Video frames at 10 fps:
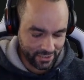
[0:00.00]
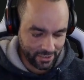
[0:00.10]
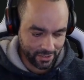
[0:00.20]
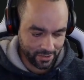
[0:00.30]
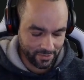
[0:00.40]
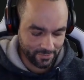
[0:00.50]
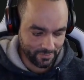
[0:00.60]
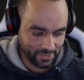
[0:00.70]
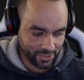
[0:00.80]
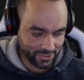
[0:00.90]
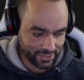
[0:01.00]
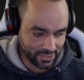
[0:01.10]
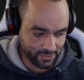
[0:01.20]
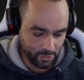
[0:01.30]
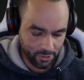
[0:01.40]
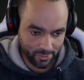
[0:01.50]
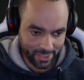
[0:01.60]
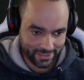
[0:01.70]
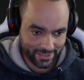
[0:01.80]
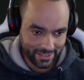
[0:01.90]
The other, because the smooth
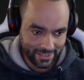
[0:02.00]
one